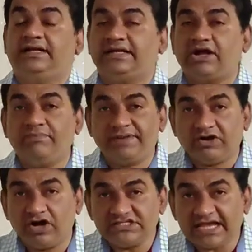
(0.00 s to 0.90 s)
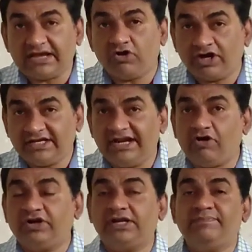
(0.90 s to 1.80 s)
Now because I got the
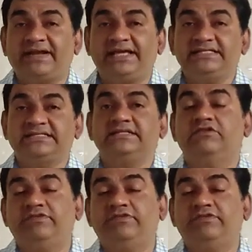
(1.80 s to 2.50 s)
lottery price,